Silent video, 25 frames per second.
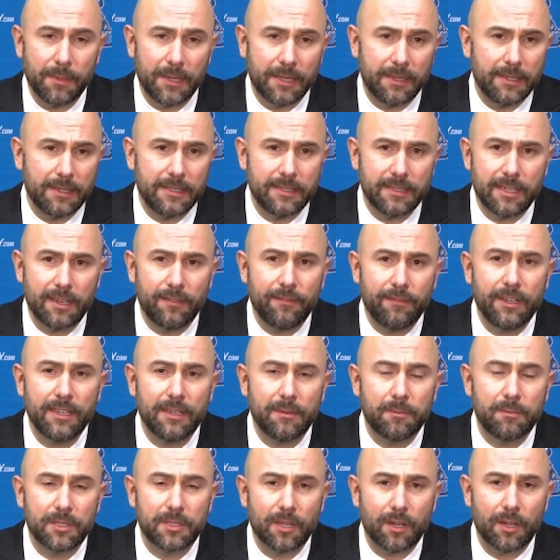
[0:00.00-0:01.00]
And he's giving
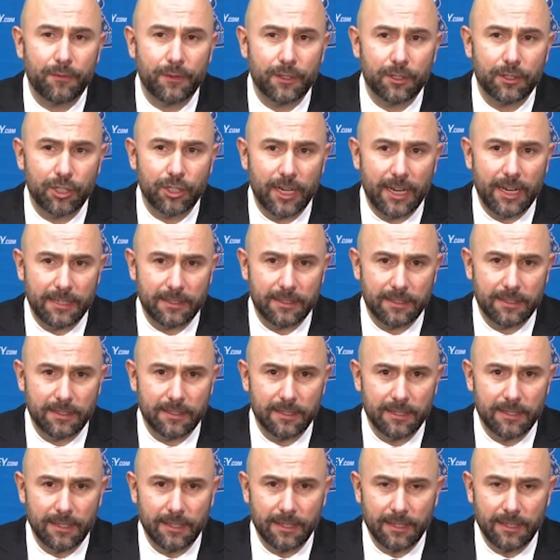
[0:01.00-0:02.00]
himself a chance,
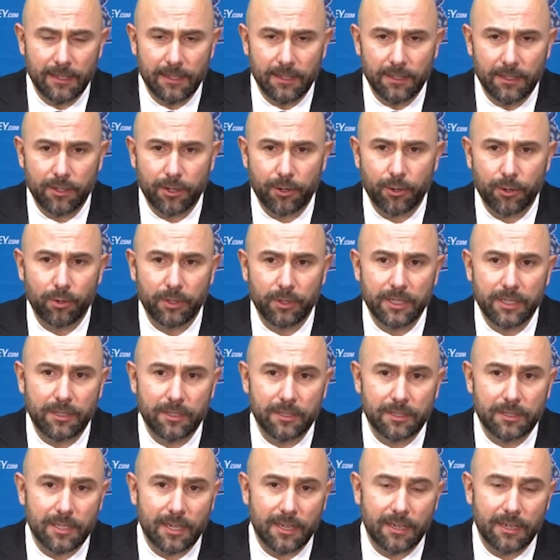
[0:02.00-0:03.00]
not only to
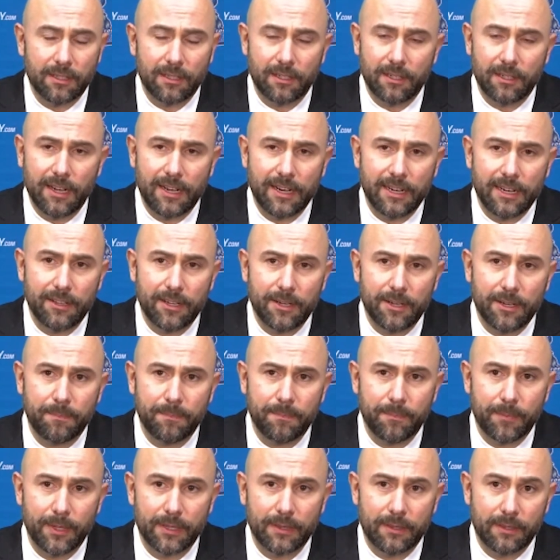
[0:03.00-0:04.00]
stay in the lineup,
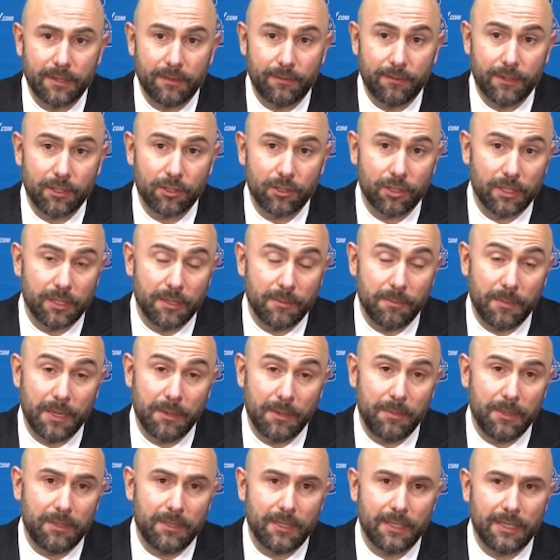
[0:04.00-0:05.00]
but eventually
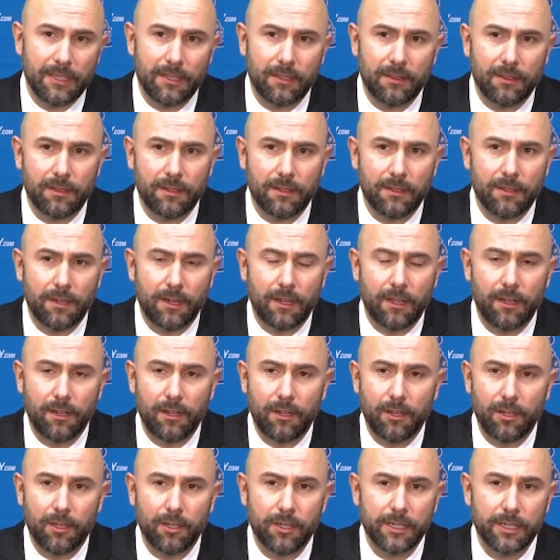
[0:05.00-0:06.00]
maybe to get
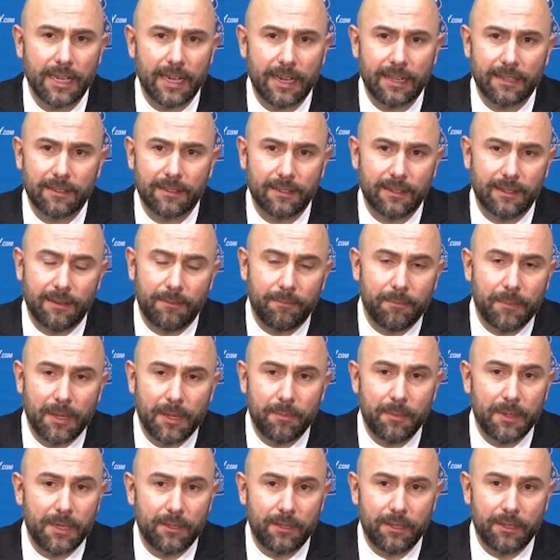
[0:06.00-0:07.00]
a look at,
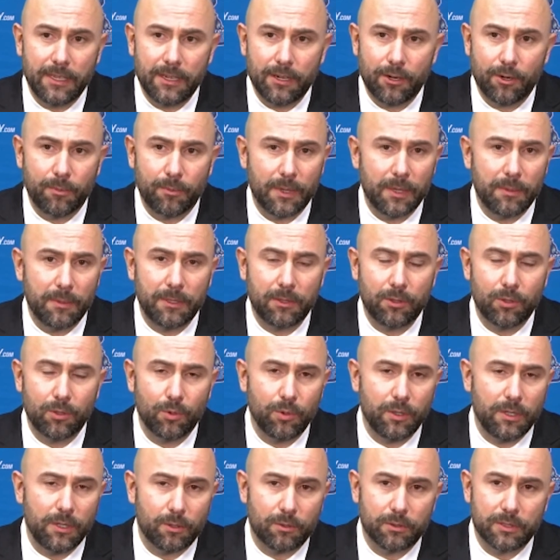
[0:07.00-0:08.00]
maybe in a year, maybe in 2
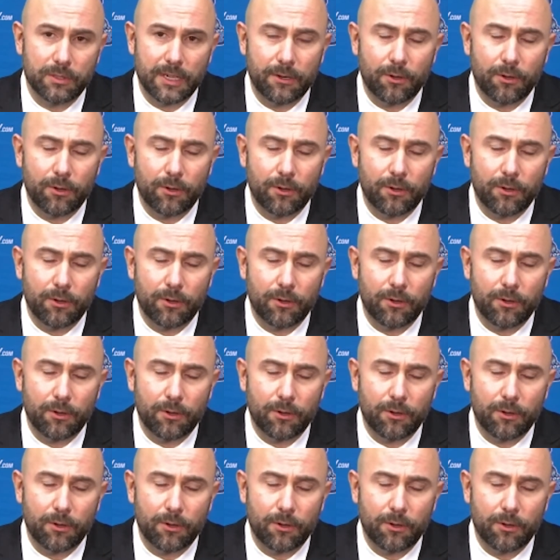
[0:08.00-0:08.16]
years.